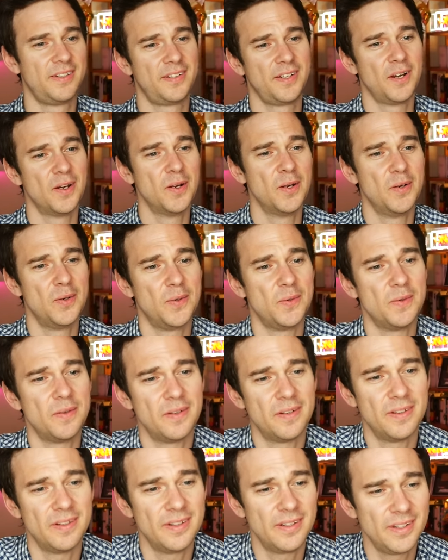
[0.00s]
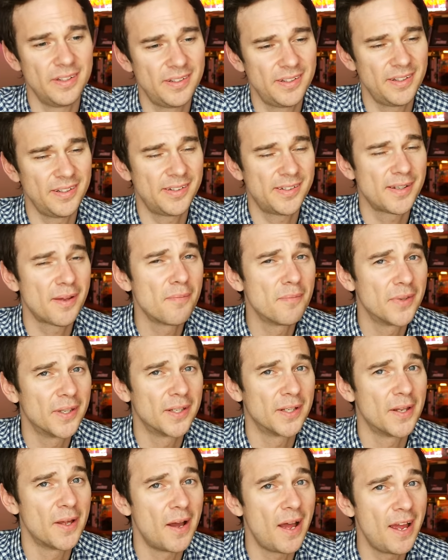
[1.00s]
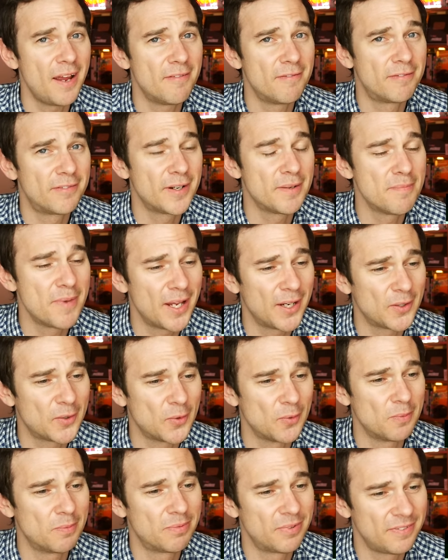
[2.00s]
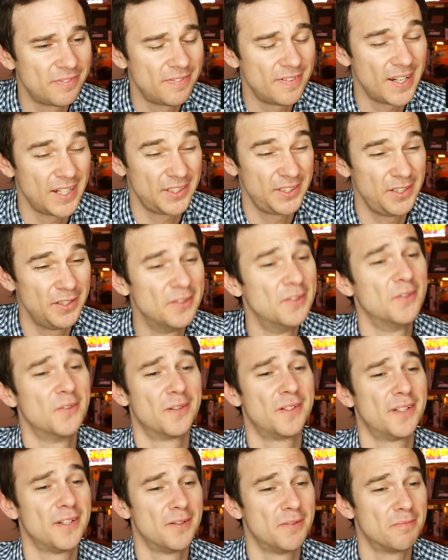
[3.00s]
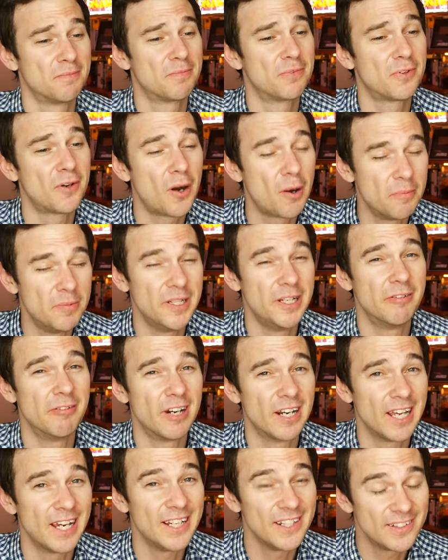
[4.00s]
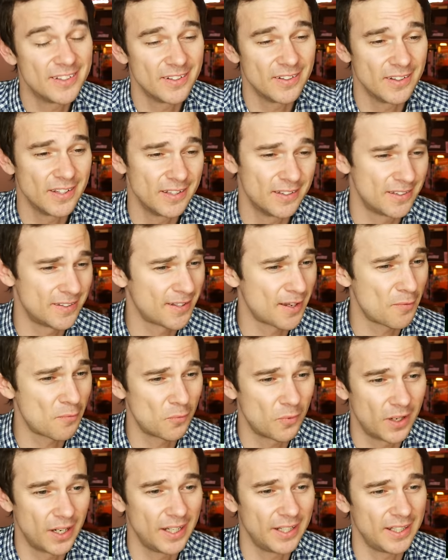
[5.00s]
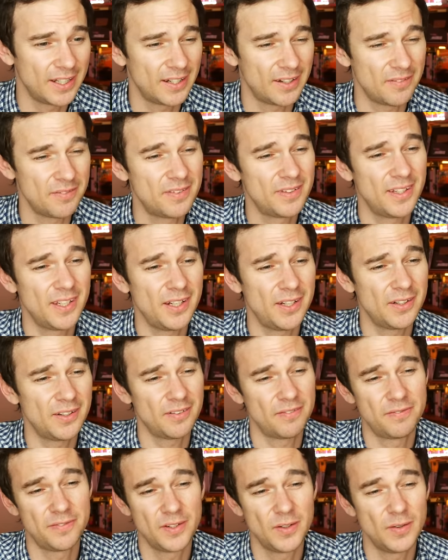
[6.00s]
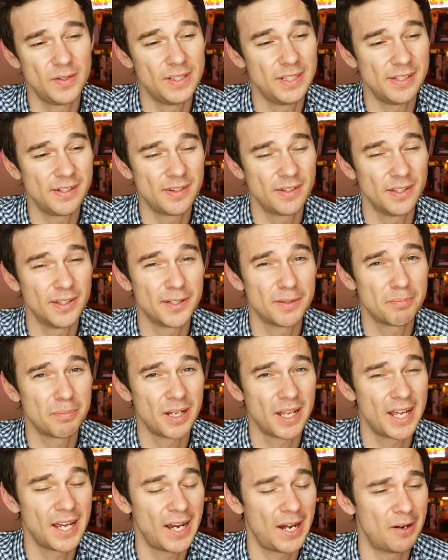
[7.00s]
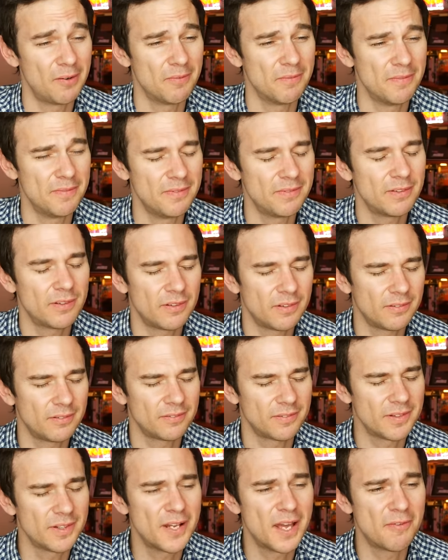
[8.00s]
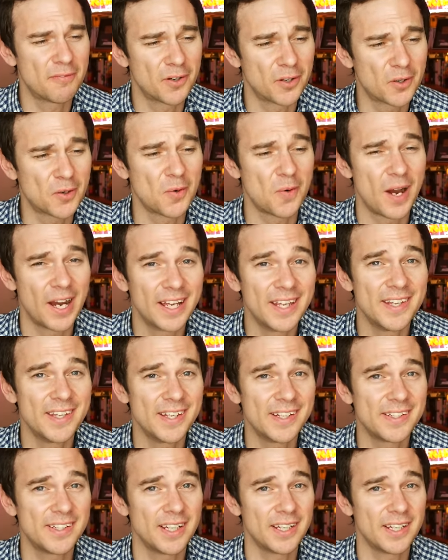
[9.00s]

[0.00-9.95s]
So this is something that every medical professional can probably relate to in some way. I've seen a few of these things play out, not never quite this